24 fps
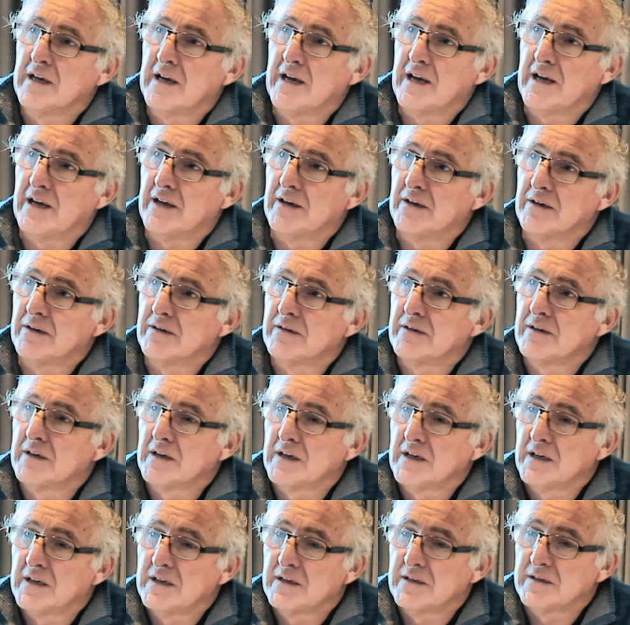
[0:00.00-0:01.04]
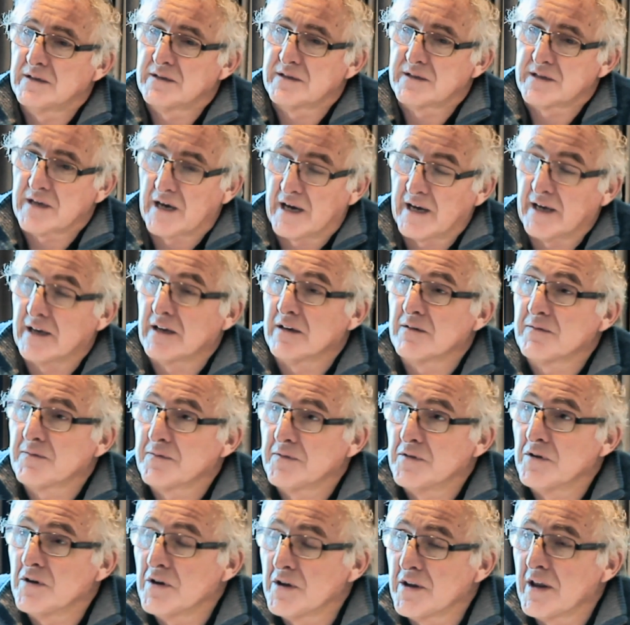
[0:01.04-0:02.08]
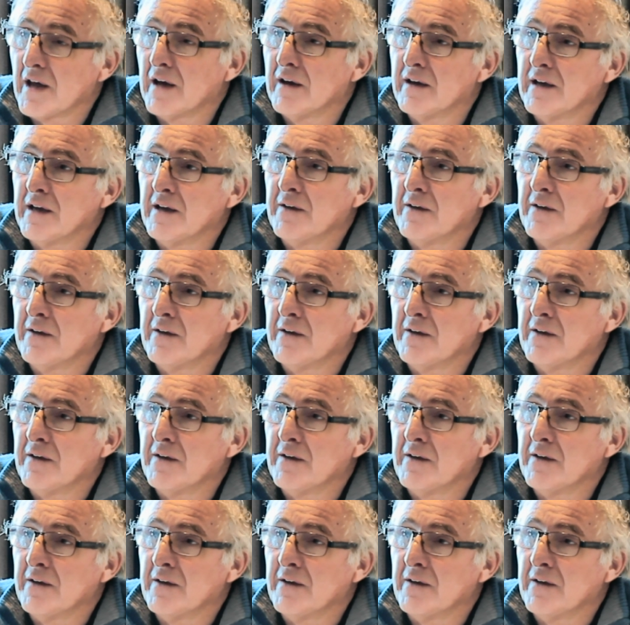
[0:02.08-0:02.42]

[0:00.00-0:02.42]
and take it further.